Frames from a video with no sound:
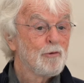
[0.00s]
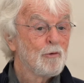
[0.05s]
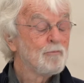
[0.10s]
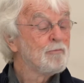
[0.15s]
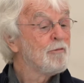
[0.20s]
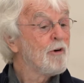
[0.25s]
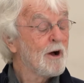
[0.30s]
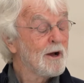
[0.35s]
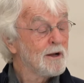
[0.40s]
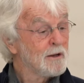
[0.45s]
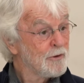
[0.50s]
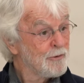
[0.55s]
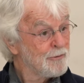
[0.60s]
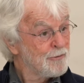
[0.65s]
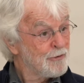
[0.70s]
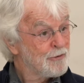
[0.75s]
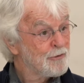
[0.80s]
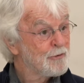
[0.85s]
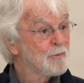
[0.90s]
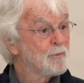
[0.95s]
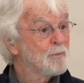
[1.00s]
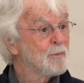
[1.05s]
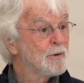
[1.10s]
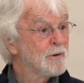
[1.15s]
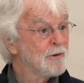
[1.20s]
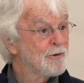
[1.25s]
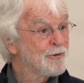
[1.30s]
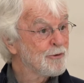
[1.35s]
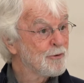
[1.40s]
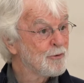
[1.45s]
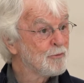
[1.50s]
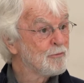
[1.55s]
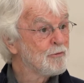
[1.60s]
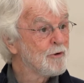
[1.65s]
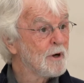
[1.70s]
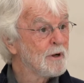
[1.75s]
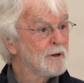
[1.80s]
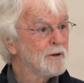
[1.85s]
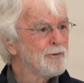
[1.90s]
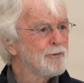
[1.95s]
violence, from political
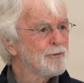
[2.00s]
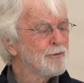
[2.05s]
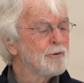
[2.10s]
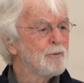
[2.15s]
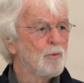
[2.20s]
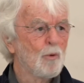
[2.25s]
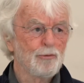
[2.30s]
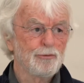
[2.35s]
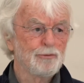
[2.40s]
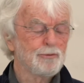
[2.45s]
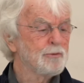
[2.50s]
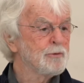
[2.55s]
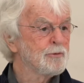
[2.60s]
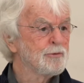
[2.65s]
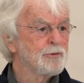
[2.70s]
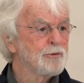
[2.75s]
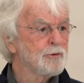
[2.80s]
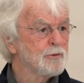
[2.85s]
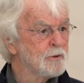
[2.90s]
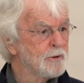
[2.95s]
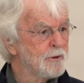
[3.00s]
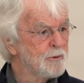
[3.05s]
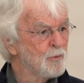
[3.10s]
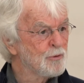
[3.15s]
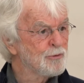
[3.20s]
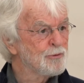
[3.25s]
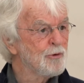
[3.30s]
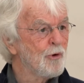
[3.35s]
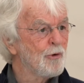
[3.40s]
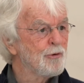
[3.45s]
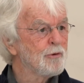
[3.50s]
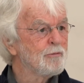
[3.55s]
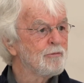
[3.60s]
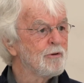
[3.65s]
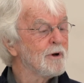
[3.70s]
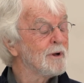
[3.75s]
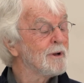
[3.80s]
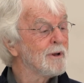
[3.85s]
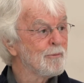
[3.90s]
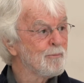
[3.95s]
violence. He certainly was not a
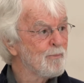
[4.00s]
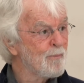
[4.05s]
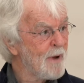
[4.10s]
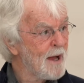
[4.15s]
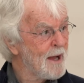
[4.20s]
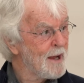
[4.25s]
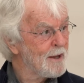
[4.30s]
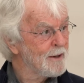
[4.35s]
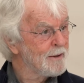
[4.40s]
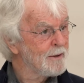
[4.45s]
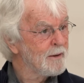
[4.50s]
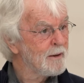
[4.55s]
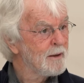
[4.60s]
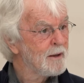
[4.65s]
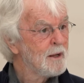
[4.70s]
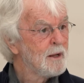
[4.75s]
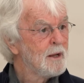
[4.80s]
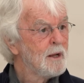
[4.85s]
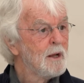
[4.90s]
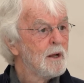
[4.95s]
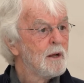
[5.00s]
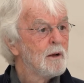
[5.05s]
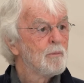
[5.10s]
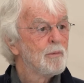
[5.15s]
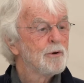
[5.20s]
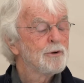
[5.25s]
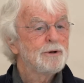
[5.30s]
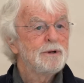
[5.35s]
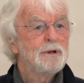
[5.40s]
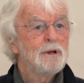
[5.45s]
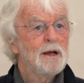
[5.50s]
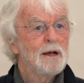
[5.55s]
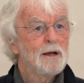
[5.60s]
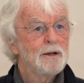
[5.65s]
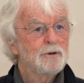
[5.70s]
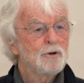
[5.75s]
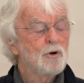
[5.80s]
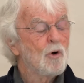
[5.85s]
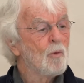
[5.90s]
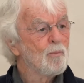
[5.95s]
violent man, but he
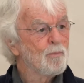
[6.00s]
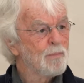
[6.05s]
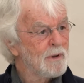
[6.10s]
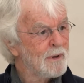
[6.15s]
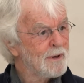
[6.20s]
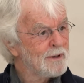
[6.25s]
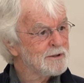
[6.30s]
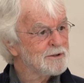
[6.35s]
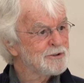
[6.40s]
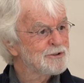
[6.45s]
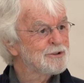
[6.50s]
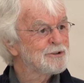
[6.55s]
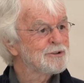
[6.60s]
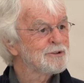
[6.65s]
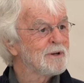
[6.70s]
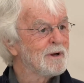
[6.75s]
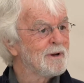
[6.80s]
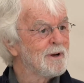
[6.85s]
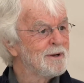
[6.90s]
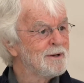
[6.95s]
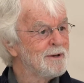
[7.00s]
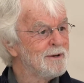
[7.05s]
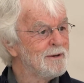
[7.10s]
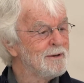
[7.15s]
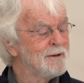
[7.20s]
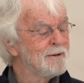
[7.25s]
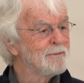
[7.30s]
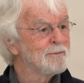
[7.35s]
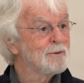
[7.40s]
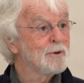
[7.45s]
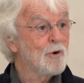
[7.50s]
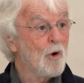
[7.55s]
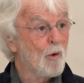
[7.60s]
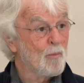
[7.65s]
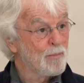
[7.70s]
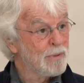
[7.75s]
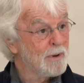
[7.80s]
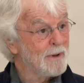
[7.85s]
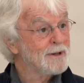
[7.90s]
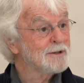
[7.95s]
had complex
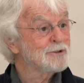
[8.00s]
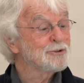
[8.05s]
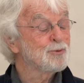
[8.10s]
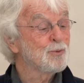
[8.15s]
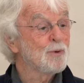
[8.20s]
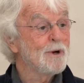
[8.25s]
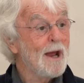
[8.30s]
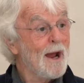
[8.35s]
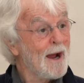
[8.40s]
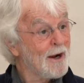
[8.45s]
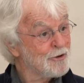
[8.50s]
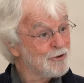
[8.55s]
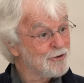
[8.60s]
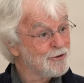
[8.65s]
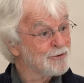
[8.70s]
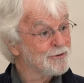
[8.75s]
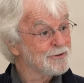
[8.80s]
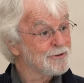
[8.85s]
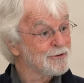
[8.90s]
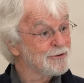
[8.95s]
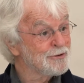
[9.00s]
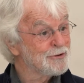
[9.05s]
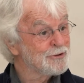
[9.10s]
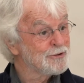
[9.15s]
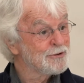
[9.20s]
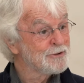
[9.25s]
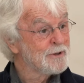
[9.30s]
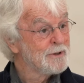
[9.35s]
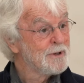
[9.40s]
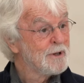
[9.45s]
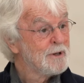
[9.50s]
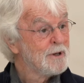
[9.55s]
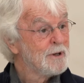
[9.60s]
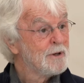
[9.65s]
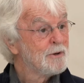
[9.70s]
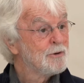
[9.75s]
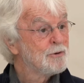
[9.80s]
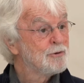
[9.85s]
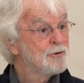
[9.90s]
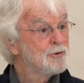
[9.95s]
reactions
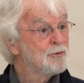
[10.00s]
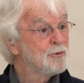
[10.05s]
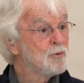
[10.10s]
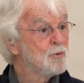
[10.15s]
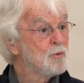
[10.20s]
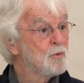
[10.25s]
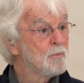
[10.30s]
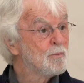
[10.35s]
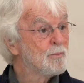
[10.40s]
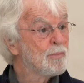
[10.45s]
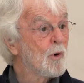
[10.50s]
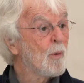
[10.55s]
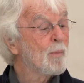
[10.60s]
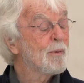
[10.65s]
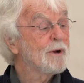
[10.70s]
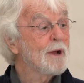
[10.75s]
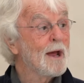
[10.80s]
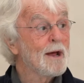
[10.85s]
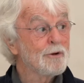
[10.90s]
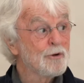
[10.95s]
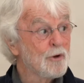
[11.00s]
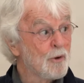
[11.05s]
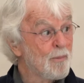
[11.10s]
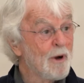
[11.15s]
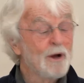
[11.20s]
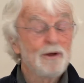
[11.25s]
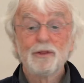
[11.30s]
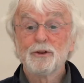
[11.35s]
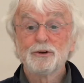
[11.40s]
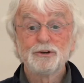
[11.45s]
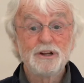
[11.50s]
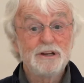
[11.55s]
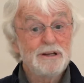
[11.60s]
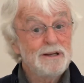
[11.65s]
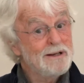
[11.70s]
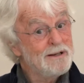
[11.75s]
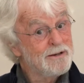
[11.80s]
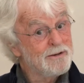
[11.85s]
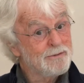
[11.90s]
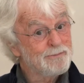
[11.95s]
to propaganda by the
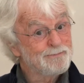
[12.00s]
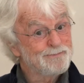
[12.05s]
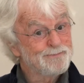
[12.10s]
deed,